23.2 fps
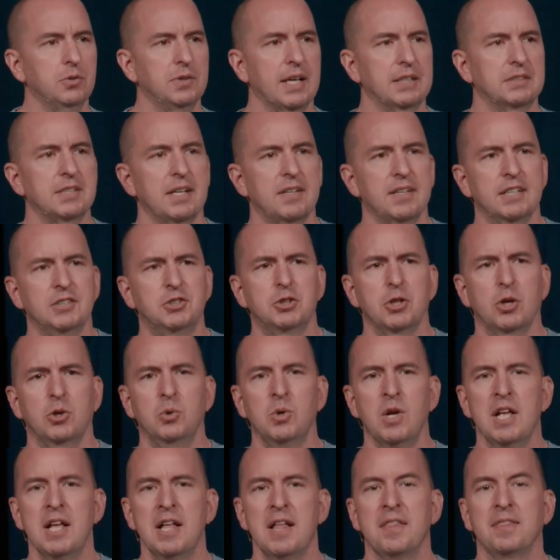That's how they show
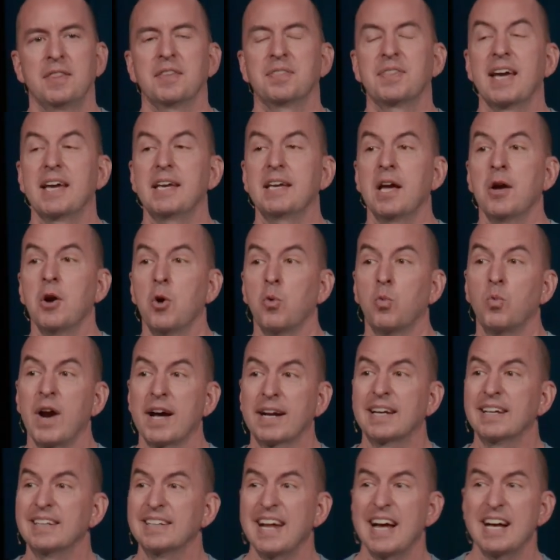that they
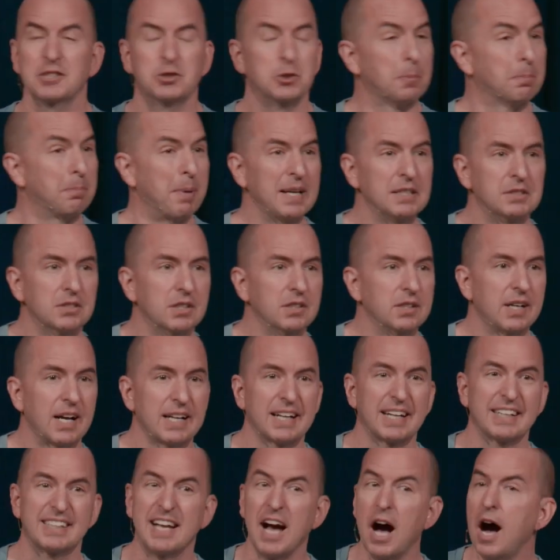recognize you're basically like
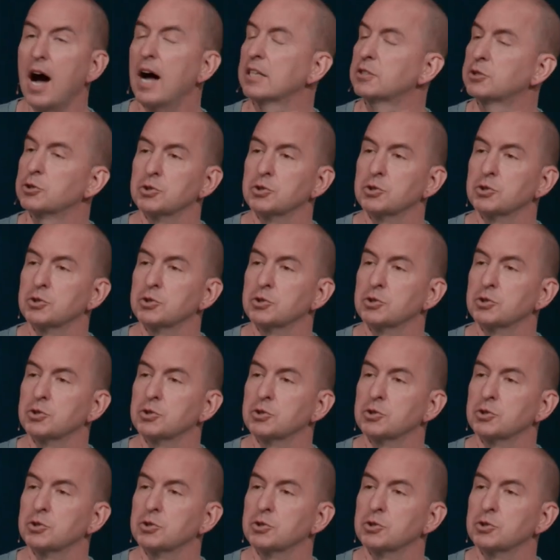a God.